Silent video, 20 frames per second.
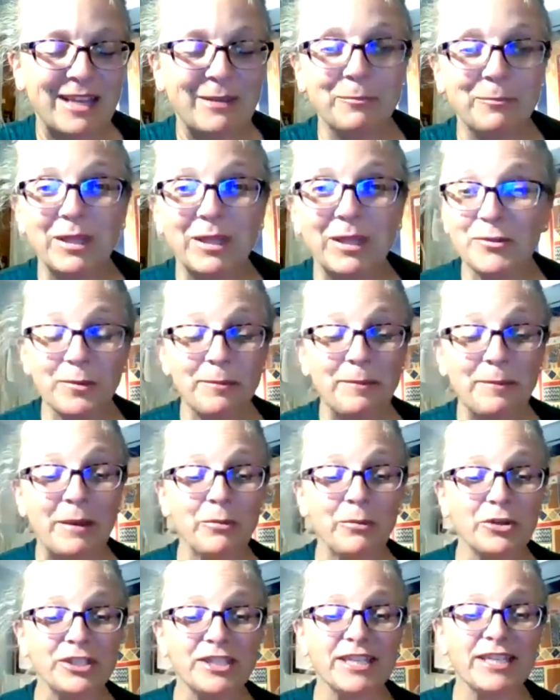And please
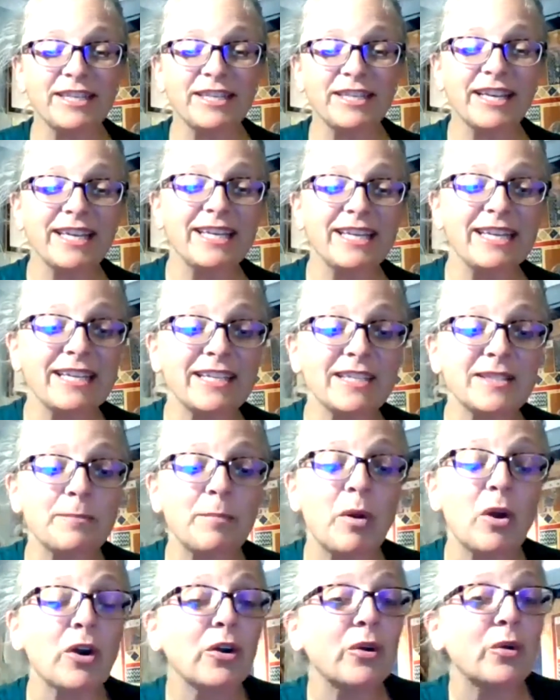remember, tonight
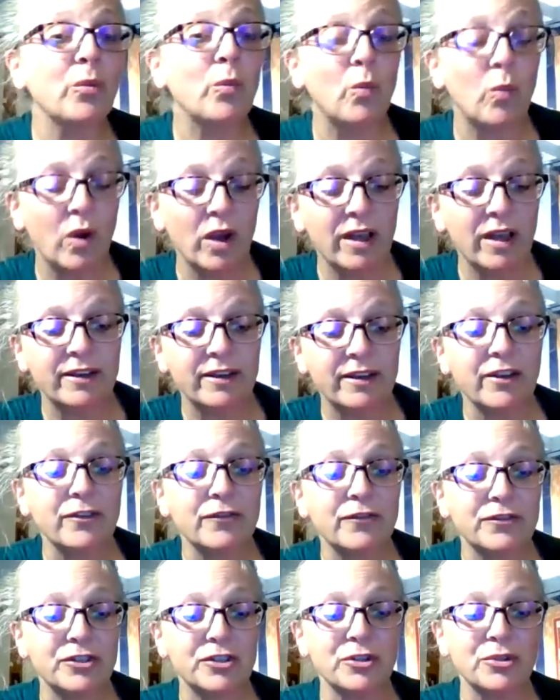is part 1
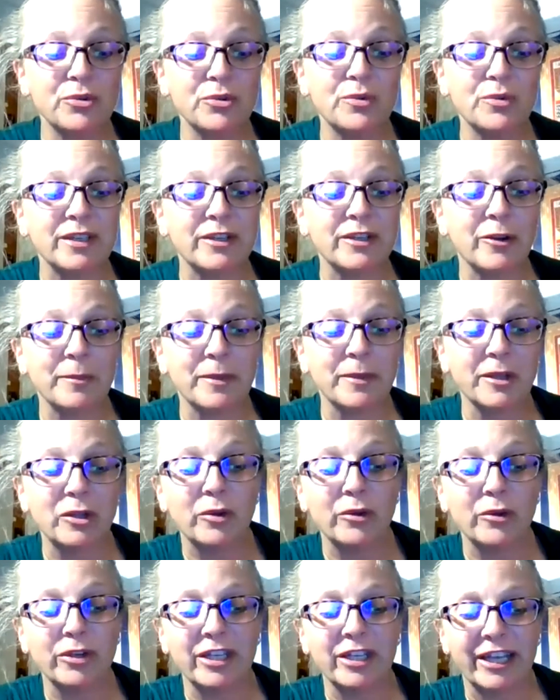of 2 in our
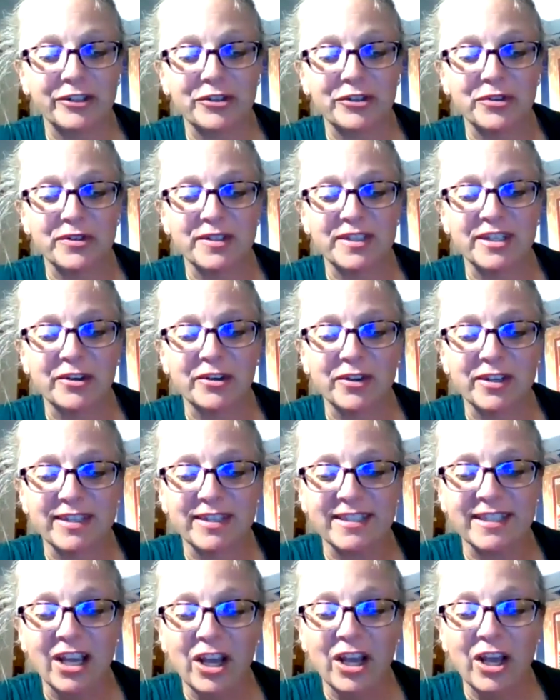McClure Lecture
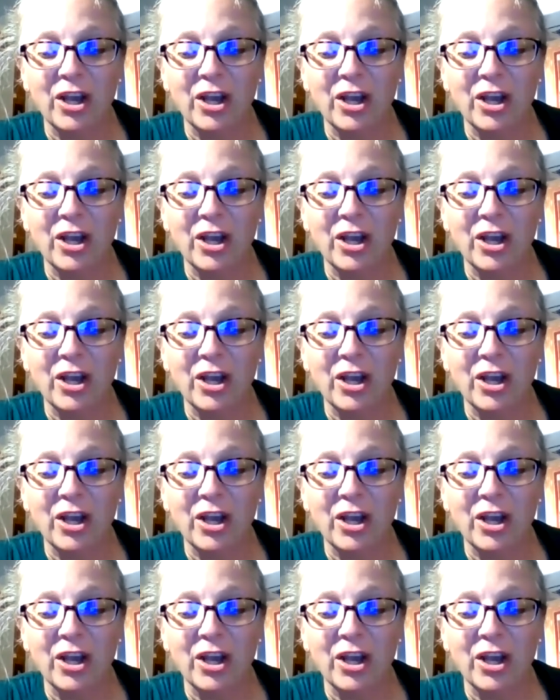series.